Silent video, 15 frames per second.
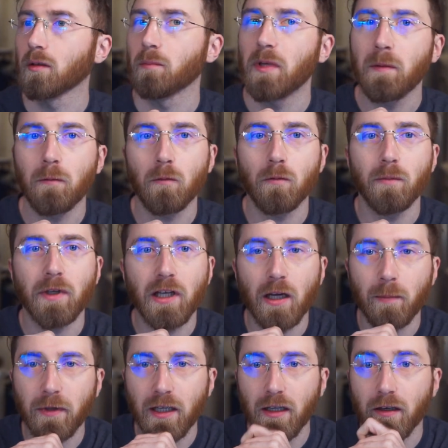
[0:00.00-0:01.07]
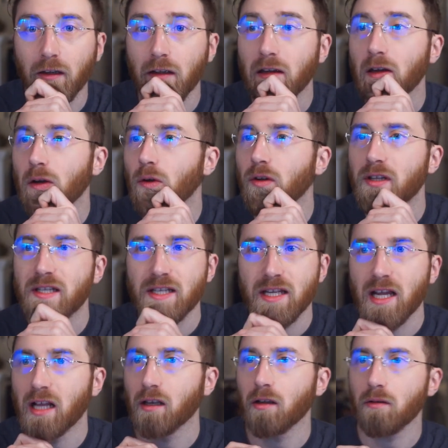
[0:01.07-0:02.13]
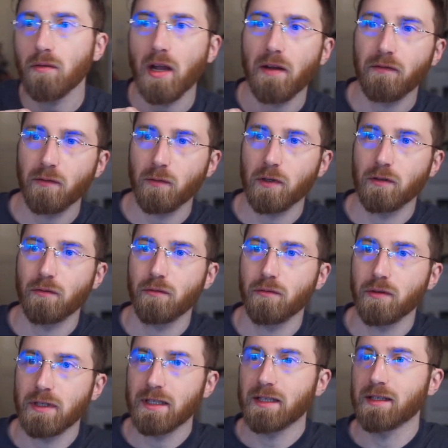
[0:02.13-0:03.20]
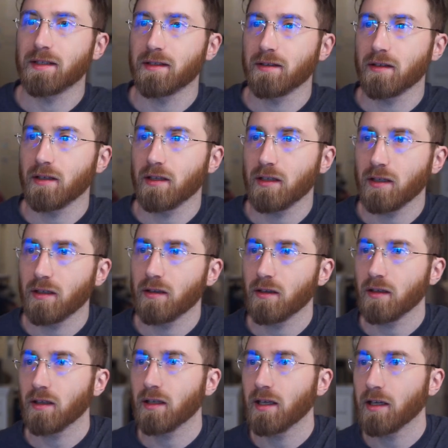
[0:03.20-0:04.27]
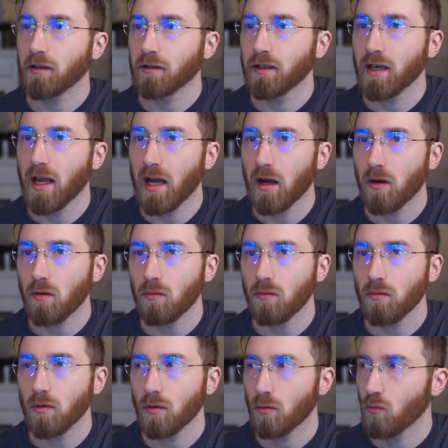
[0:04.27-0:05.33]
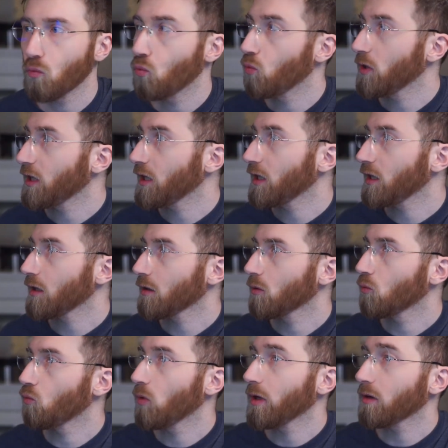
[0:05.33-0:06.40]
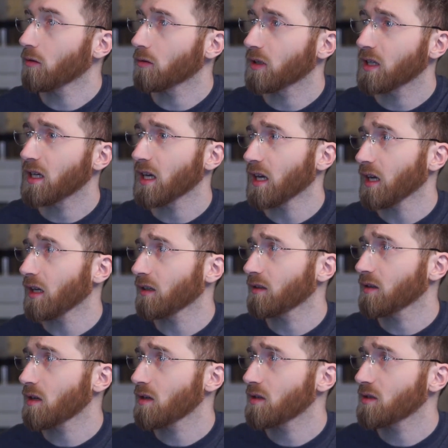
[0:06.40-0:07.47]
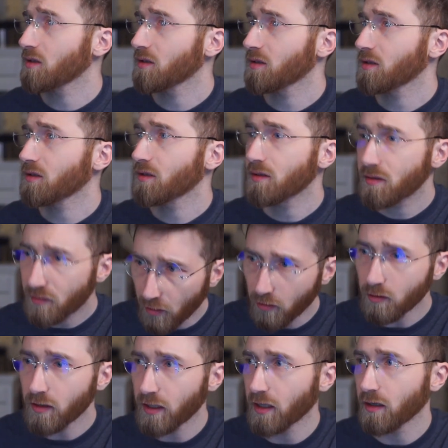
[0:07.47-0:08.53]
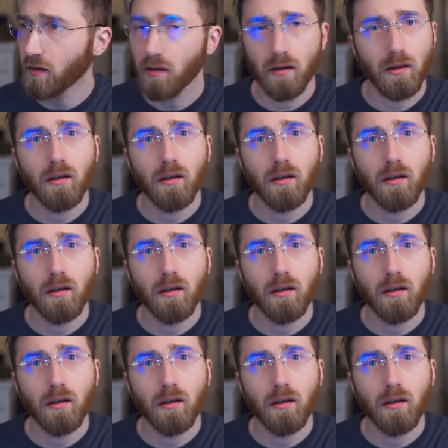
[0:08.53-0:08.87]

People will be coming in. Hello, everyone who is here now. We will get started.